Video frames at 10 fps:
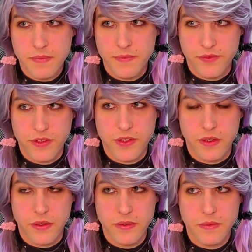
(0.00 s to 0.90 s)
first
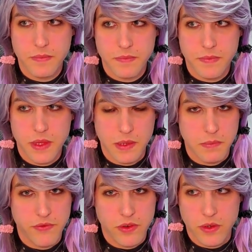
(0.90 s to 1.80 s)
alone, like
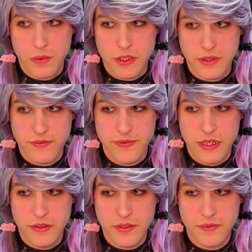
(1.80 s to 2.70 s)
before you watch these
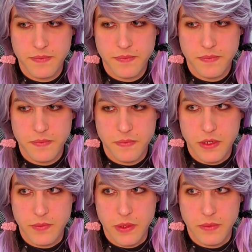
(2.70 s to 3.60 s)
videos, which
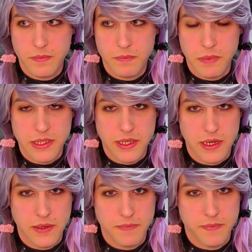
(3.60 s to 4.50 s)
will basically
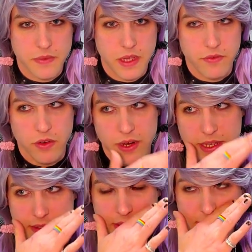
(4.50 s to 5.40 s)
give you
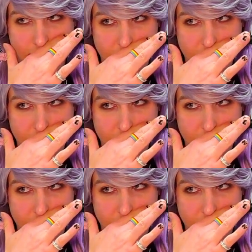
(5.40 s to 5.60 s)
answers